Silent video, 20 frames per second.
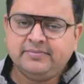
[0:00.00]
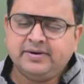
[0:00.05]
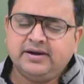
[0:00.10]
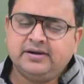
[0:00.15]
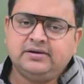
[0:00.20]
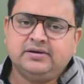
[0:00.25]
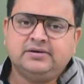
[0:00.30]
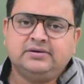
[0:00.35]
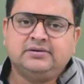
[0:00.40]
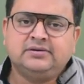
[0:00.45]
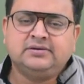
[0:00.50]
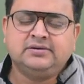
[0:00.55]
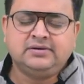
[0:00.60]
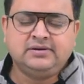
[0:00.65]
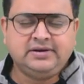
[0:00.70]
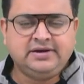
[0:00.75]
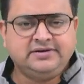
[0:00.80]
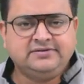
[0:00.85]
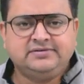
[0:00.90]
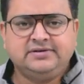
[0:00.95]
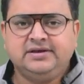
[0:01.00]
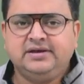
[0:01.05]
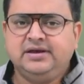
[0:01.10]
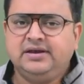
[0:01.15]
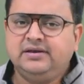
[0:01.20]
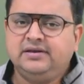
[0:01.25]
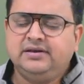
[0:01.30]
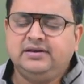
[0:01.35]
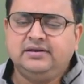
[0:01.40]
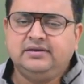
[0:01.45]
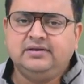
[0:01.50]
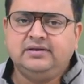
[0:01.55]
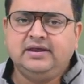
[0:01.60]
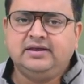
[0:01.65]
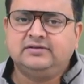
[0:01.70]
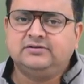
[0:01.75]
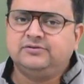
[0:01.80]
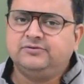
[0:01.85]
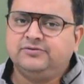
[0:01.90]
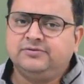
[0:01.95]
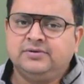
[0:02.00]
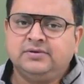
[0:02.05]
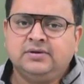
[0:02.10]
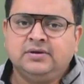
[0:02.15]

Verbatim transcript: but uh, let's say in next,